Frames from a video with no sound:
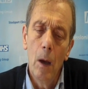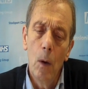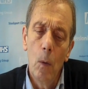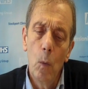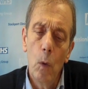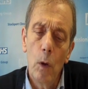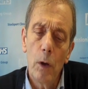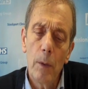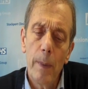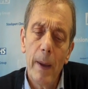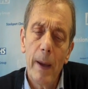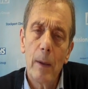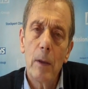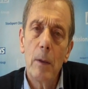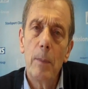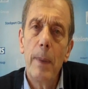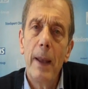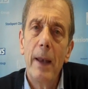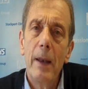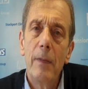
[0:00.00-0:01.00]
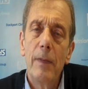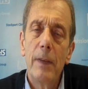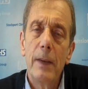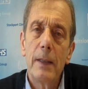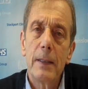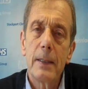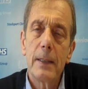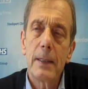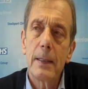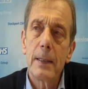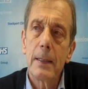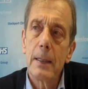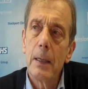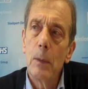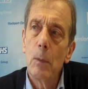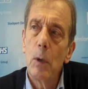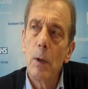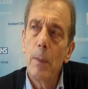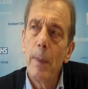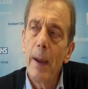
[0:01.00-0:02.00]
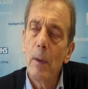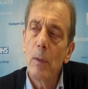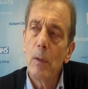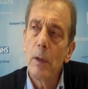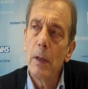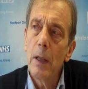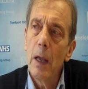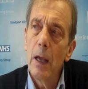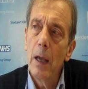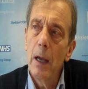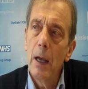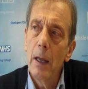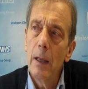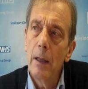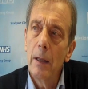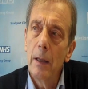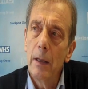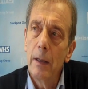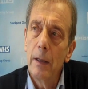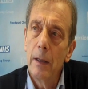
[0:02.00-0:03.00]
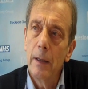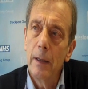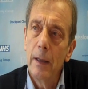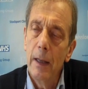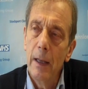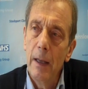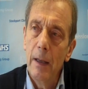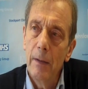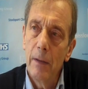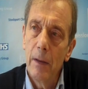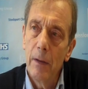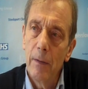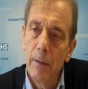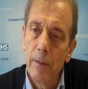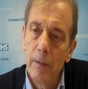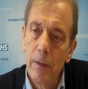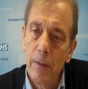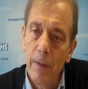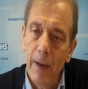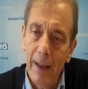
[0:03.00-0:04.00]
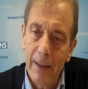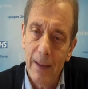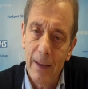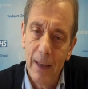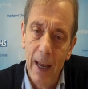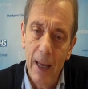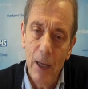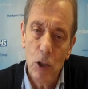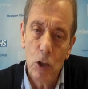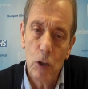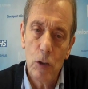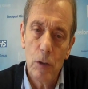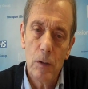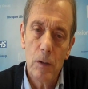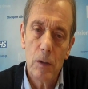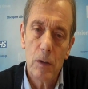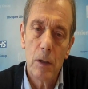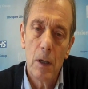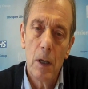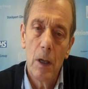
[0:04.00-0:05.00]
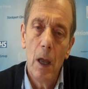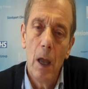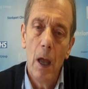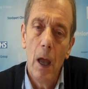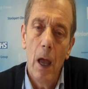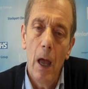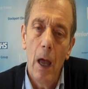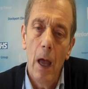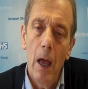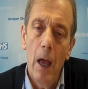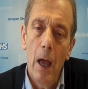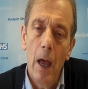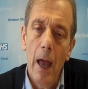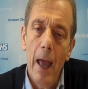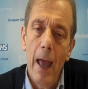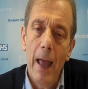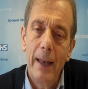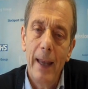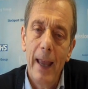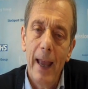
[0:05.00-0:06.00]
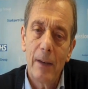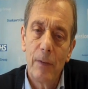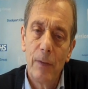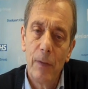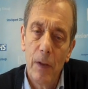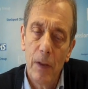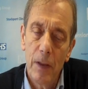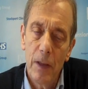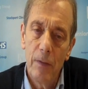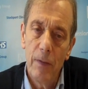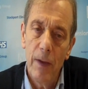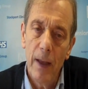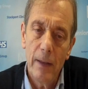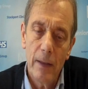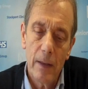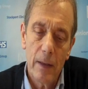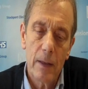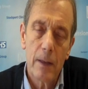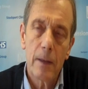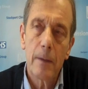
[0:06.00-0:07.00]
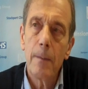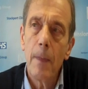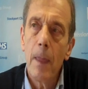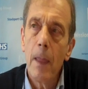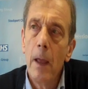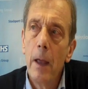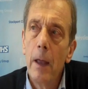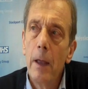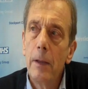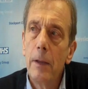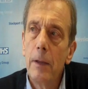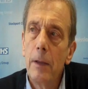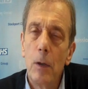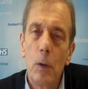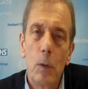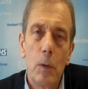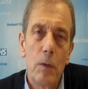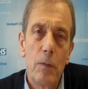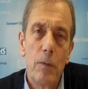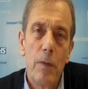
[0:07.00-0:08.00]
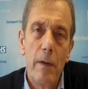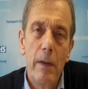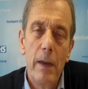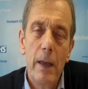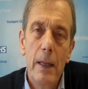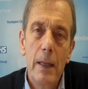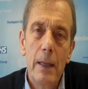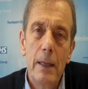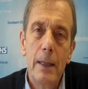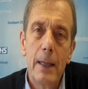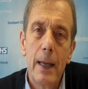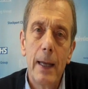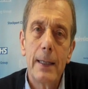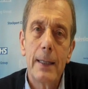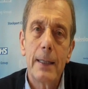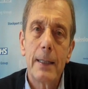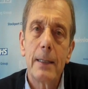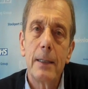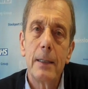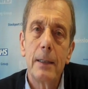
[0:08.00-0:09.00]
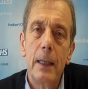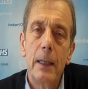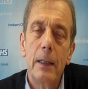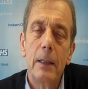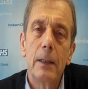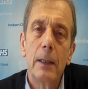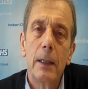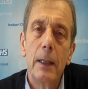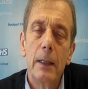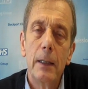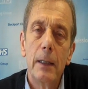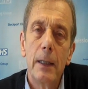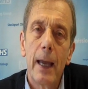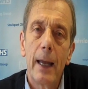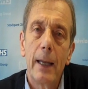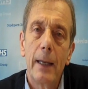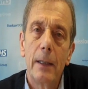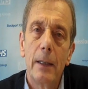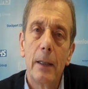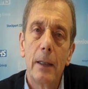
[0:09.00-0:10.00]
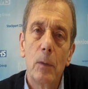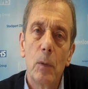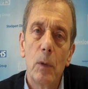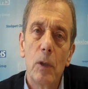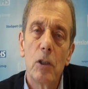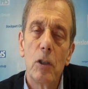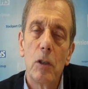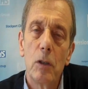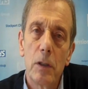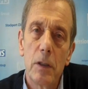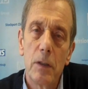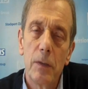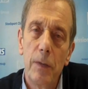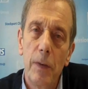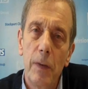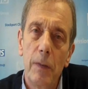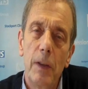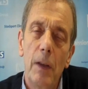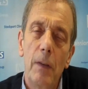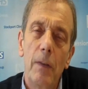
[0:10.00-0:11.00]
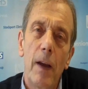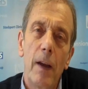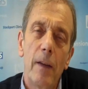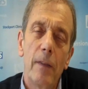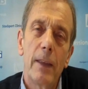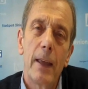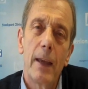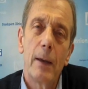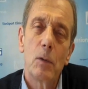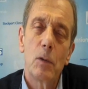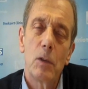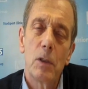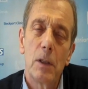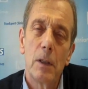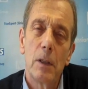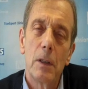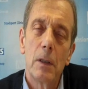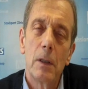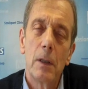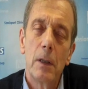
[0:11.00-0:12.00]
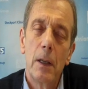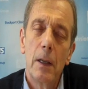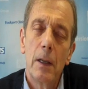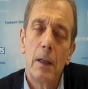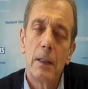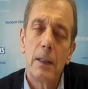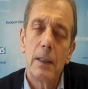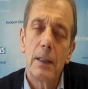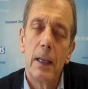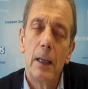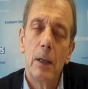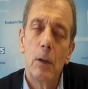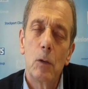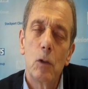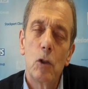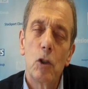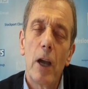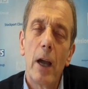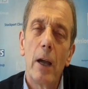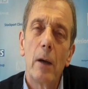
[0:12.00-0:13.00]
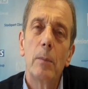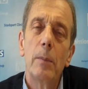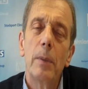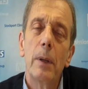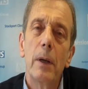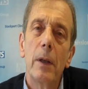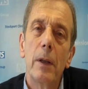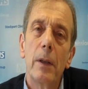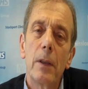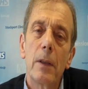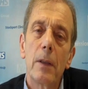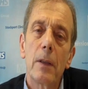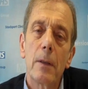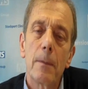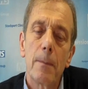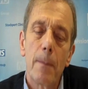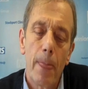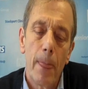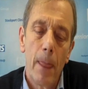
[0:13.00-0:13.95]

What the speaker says: What about the benefits? What about the vaccinations? Any adverse events? There was a very nice study done in Canada which looked at 55,000 single childbirths,